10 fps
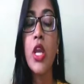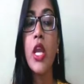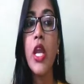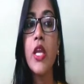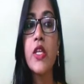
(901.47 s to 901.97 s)

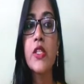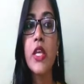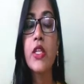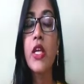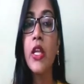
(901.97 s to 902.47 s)

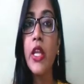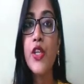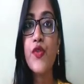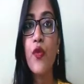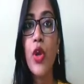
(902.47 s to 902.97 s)
it
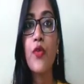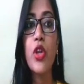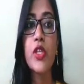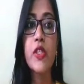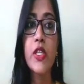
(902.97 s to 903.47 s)
contains
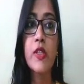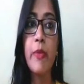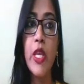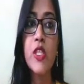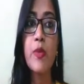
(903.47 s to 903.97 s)
146
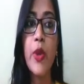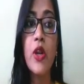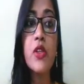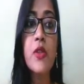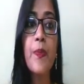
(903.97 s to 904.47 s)
base
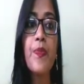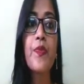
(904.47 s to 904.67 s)
pairs.